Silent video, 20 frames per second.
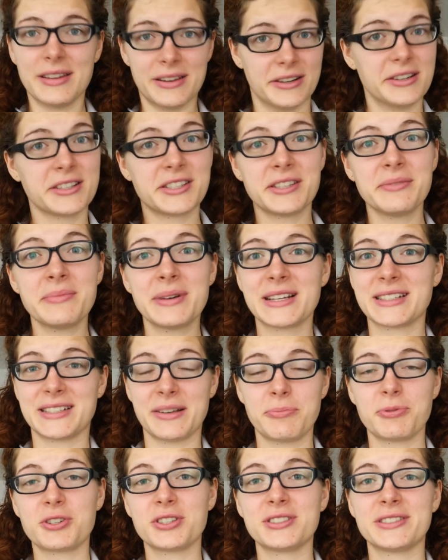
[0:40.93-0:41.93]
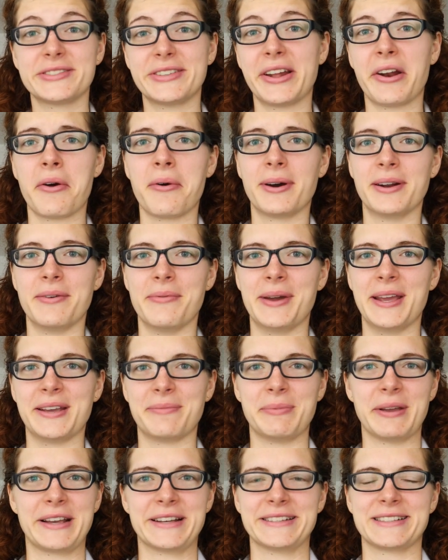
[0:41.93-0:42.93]
There are some exceptions that I want to
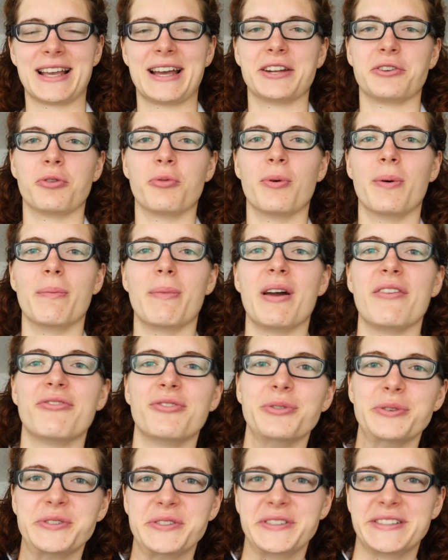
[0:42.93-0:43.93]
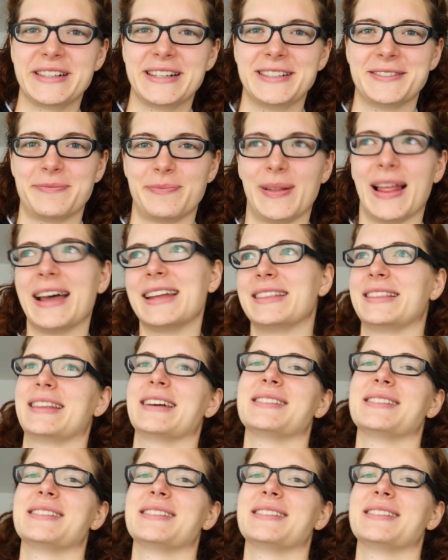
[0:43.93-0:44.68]
make because I don't want my food to taste bland.